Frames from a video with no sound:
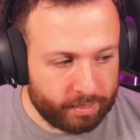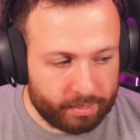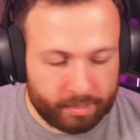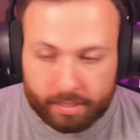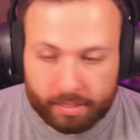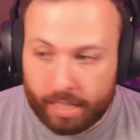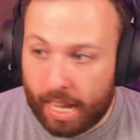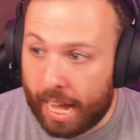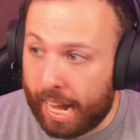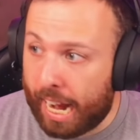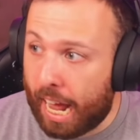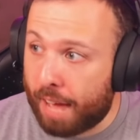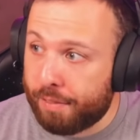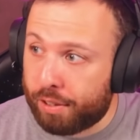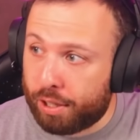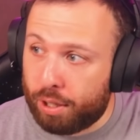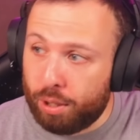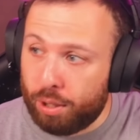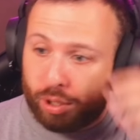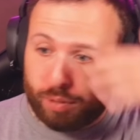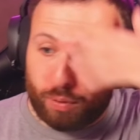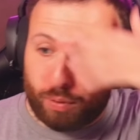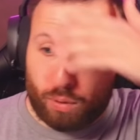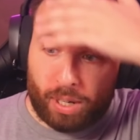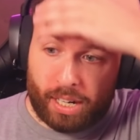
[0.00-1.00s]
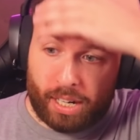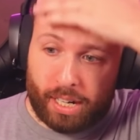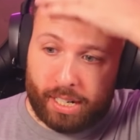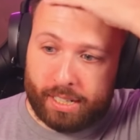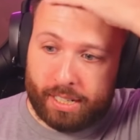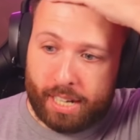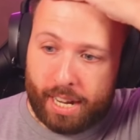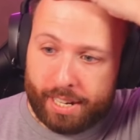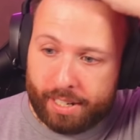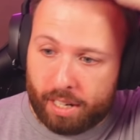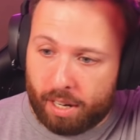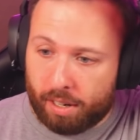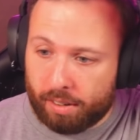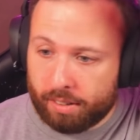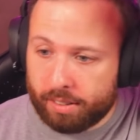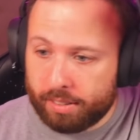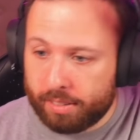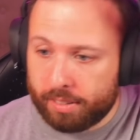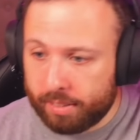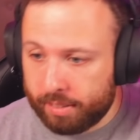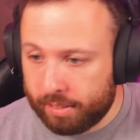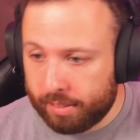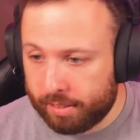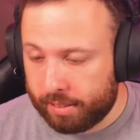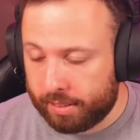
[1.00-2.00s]
And I have a huge forehead. I know.
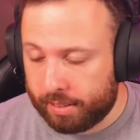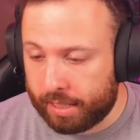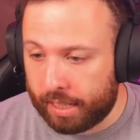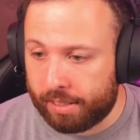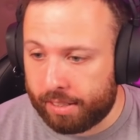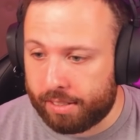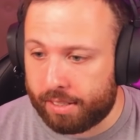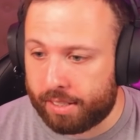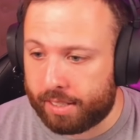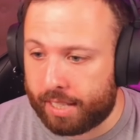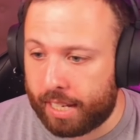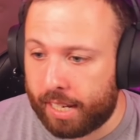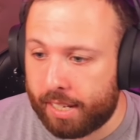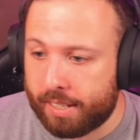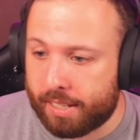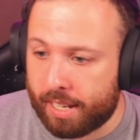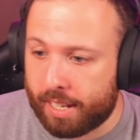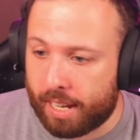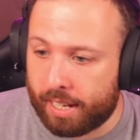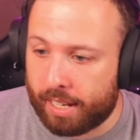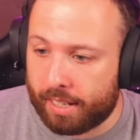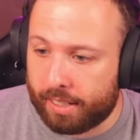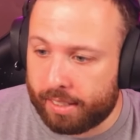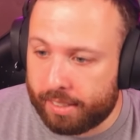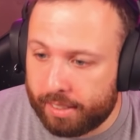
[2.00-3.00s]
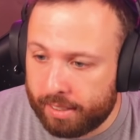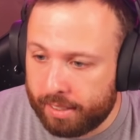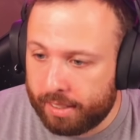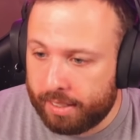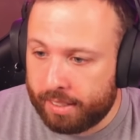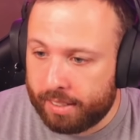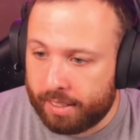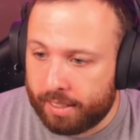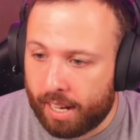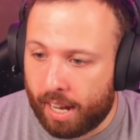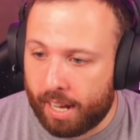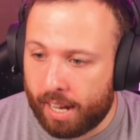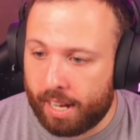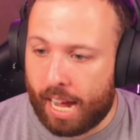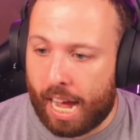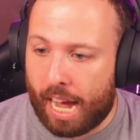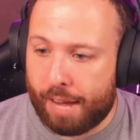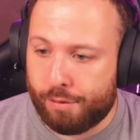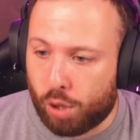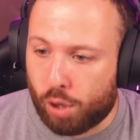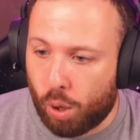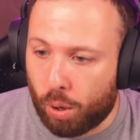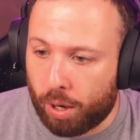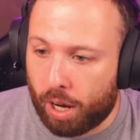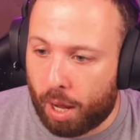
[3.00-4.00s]
Things things that
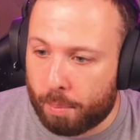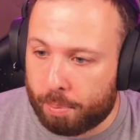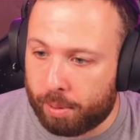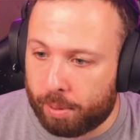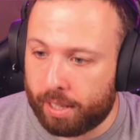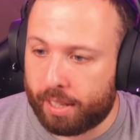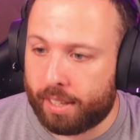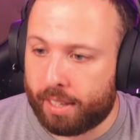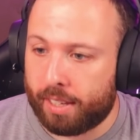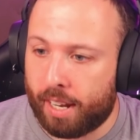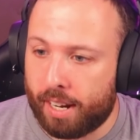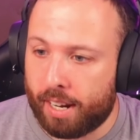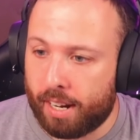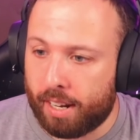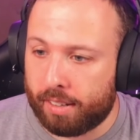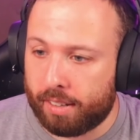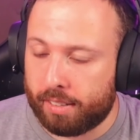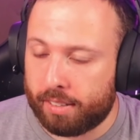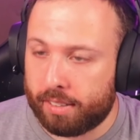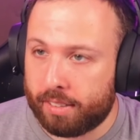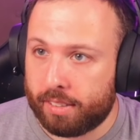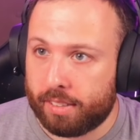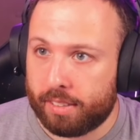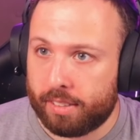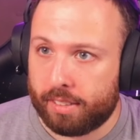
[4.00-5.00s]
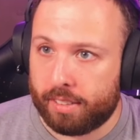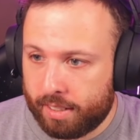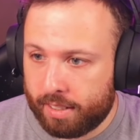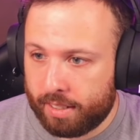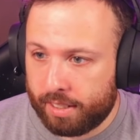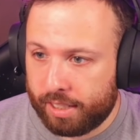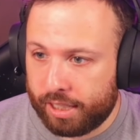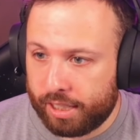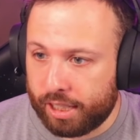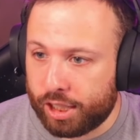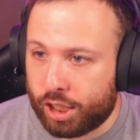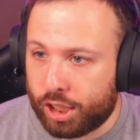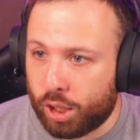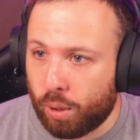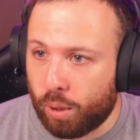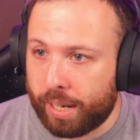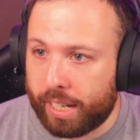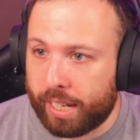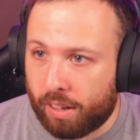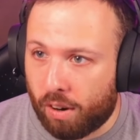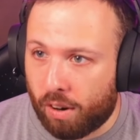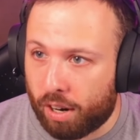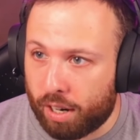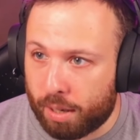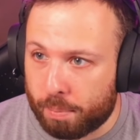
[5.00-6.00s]
I've grown up with. I know. You're
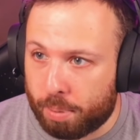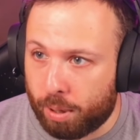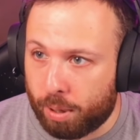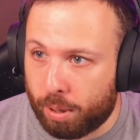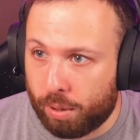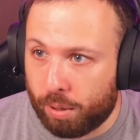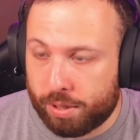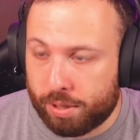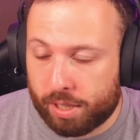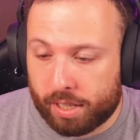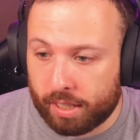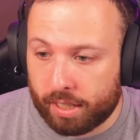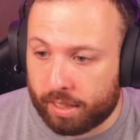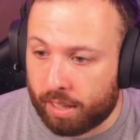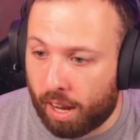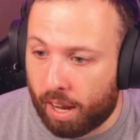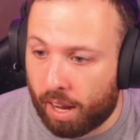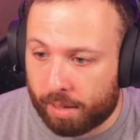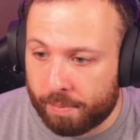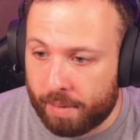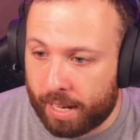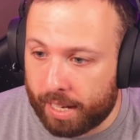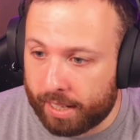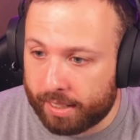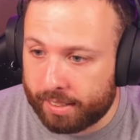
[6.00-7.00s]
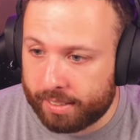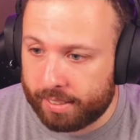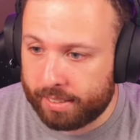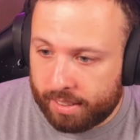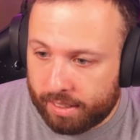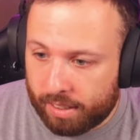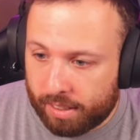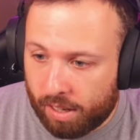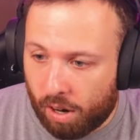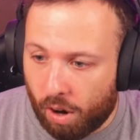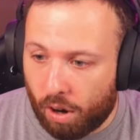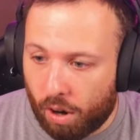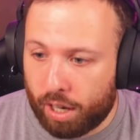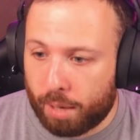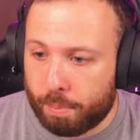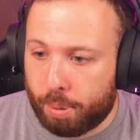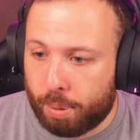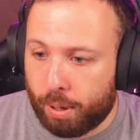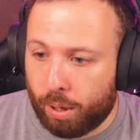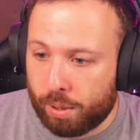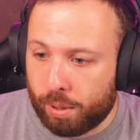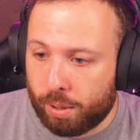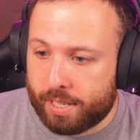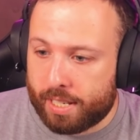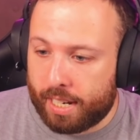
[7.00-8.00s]
joining Carter Pulse? Good luck, man. Carter
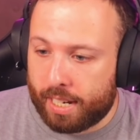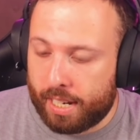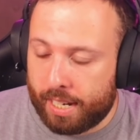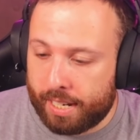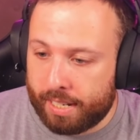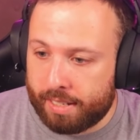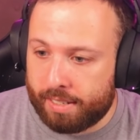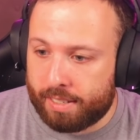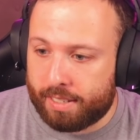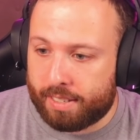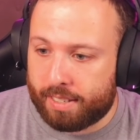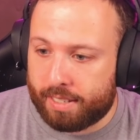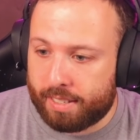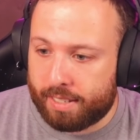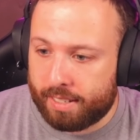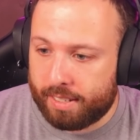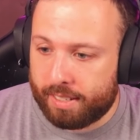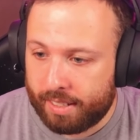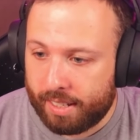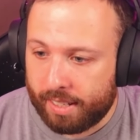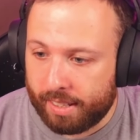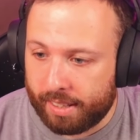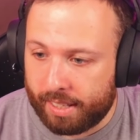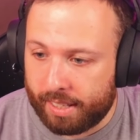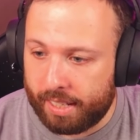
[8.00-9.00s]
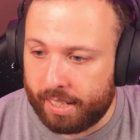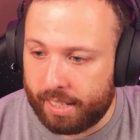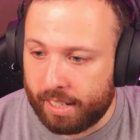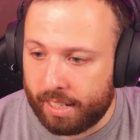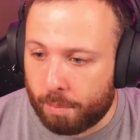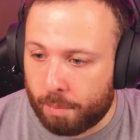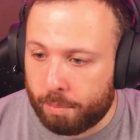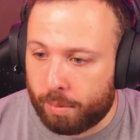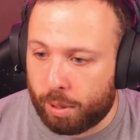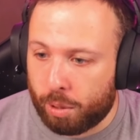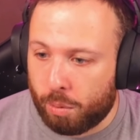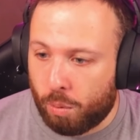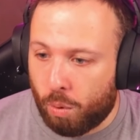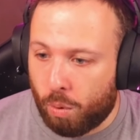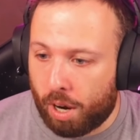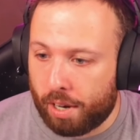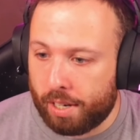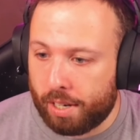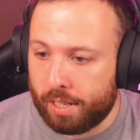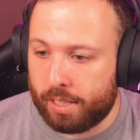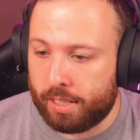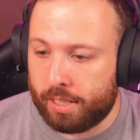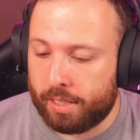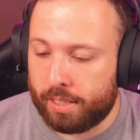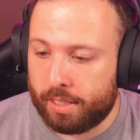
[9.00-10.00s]
Pulse is the number one